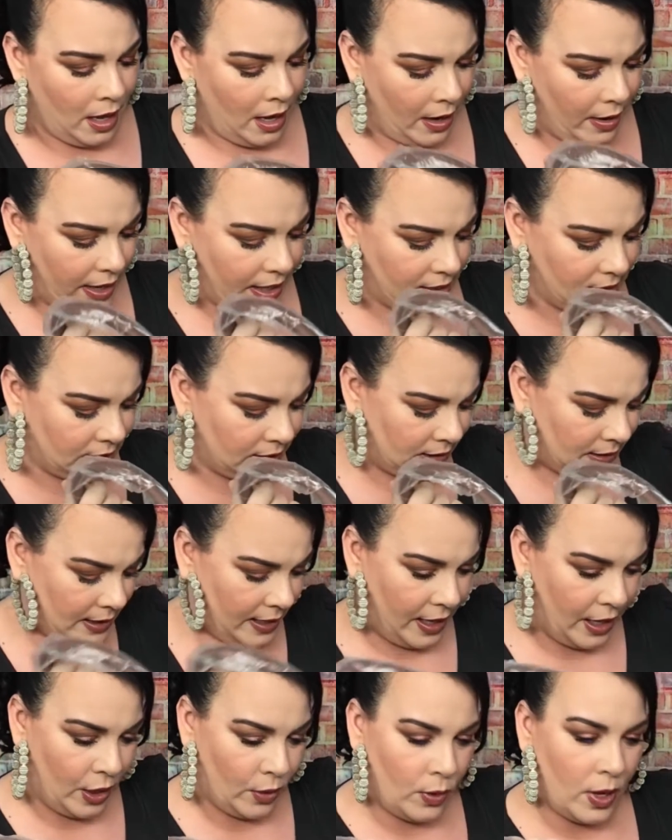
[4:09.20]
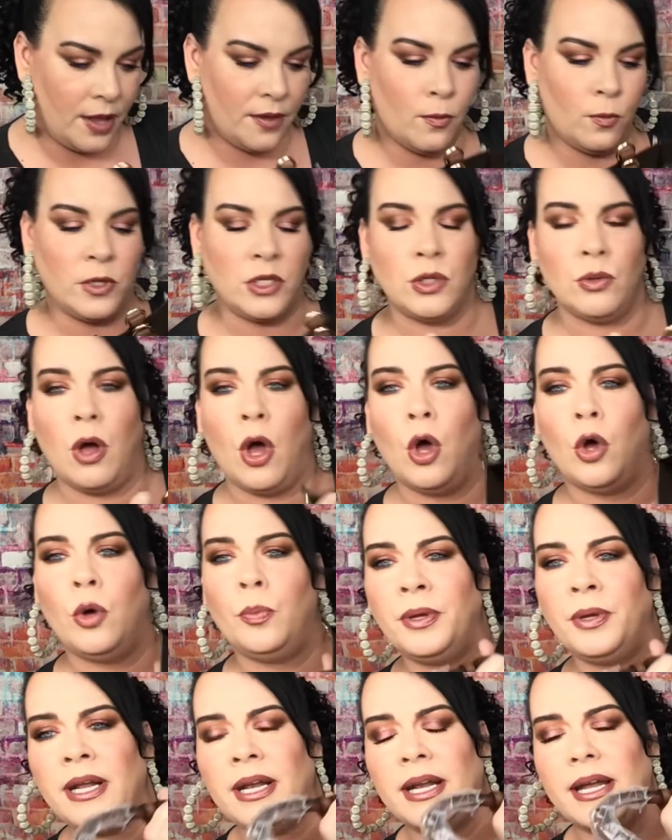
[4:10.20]
All right, so when you
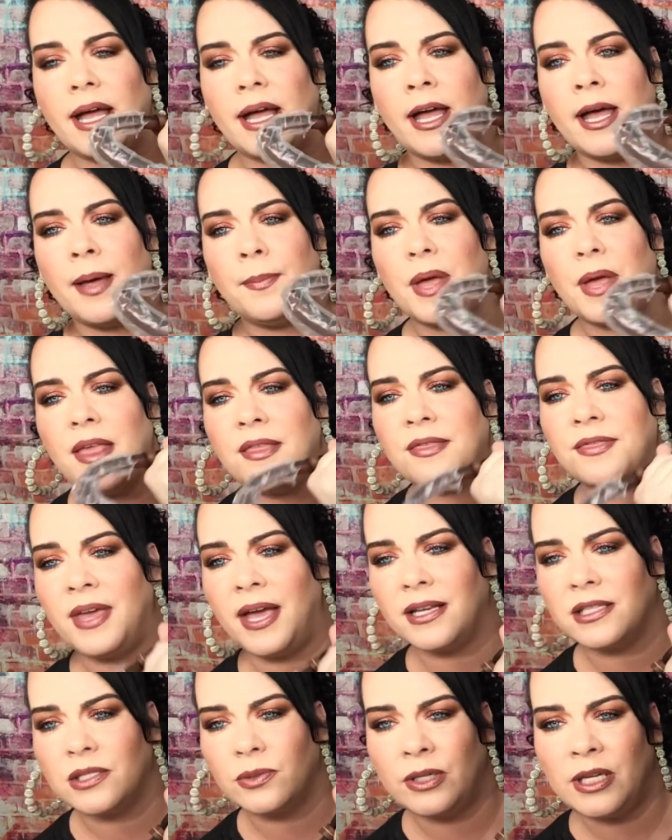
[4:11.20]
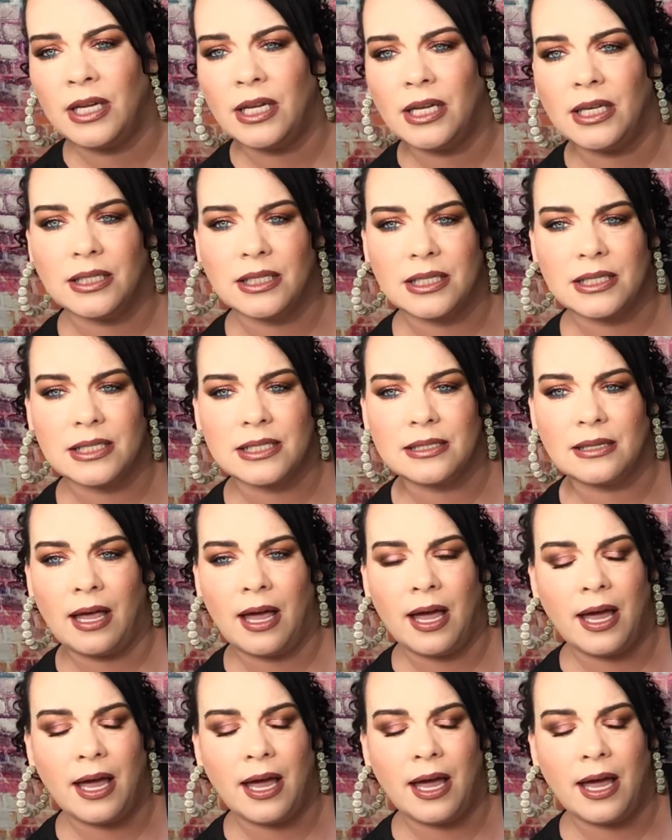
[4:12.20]
open it up, that's what it looks